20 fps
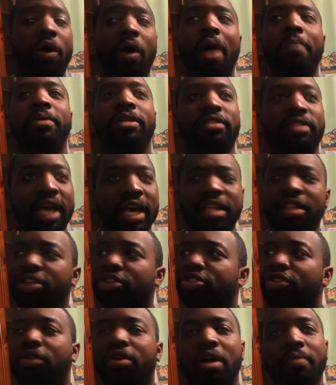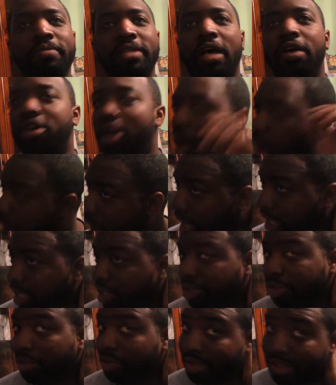I'm excited the show comes out in
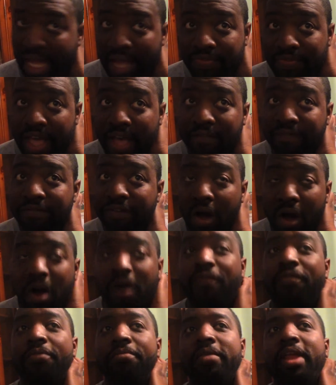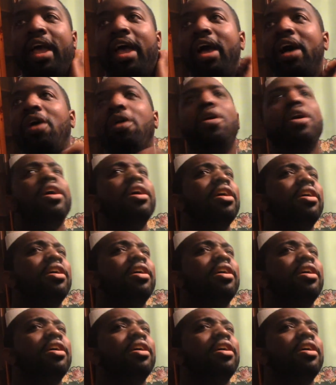August, so it's not that far from now.